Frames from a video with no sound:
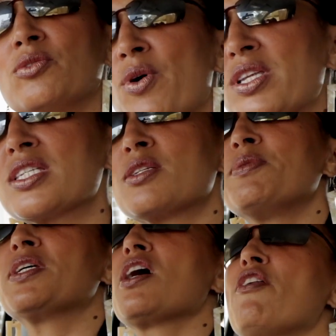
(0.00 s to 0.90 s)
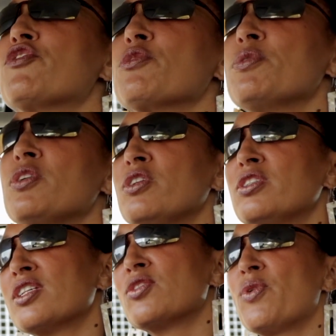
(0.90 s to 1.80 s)
wants to be comfortable,
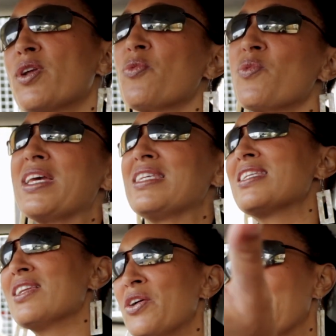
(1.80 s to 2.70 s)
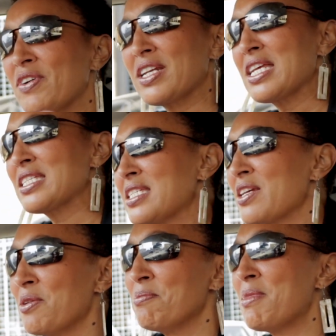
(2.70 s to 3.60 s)
doesn't want to waste a lot of
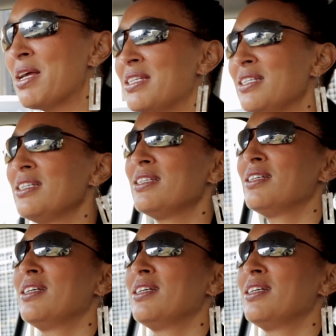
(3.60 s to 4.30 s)
unnecessary money.